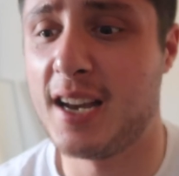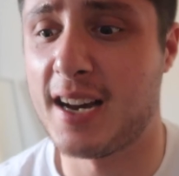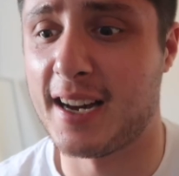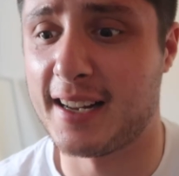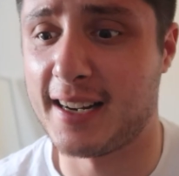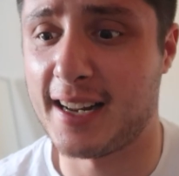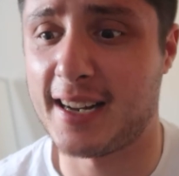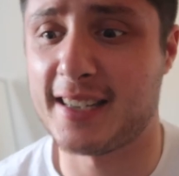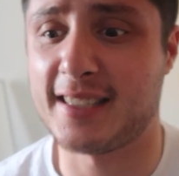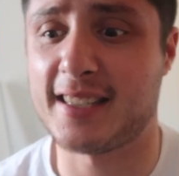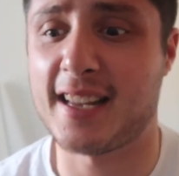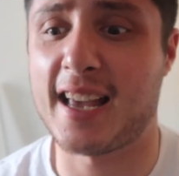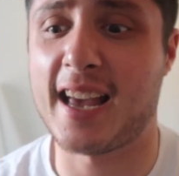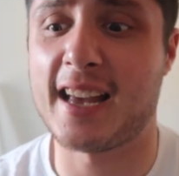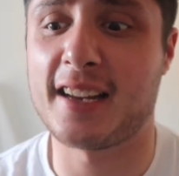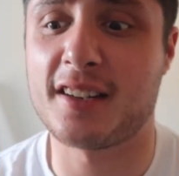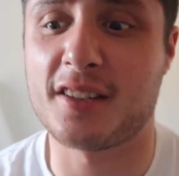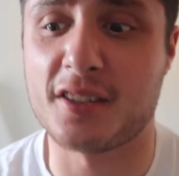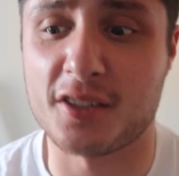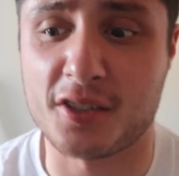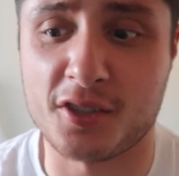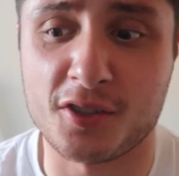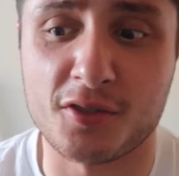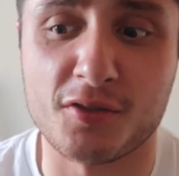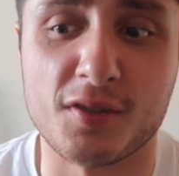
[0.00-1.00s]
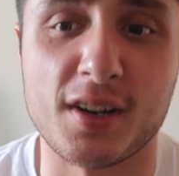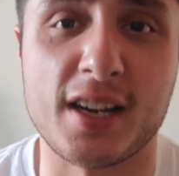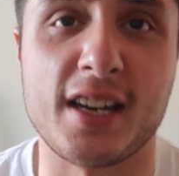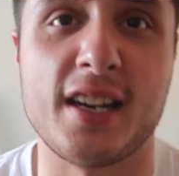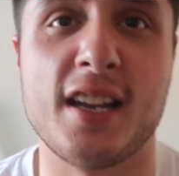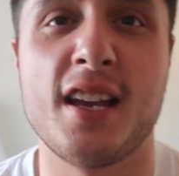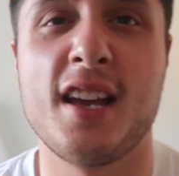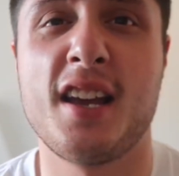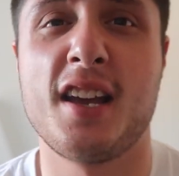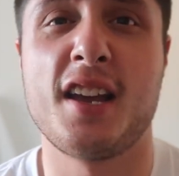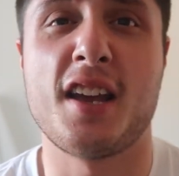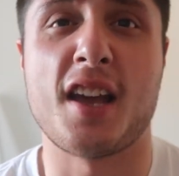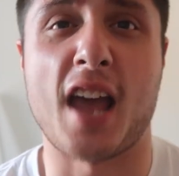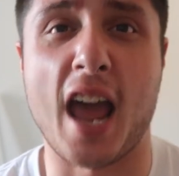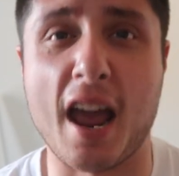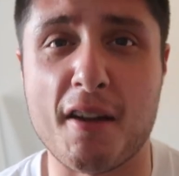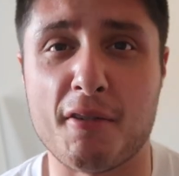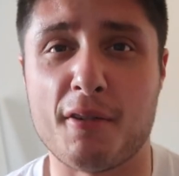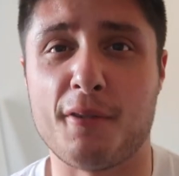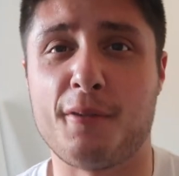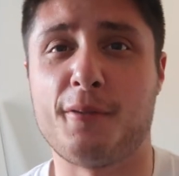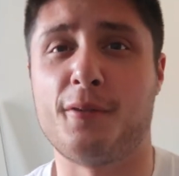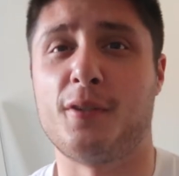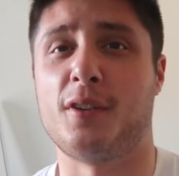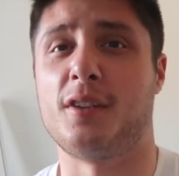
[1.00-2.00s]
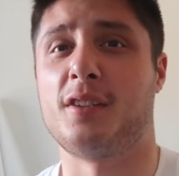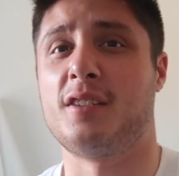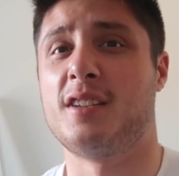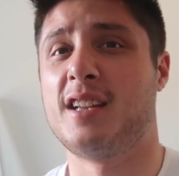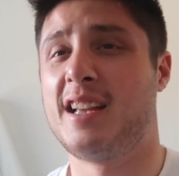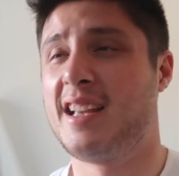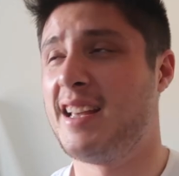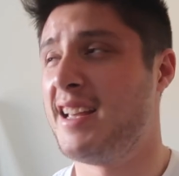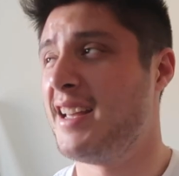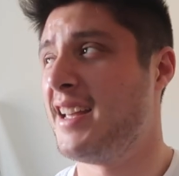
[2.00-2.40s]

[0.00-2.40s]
And that is Edgar Street, Hereford.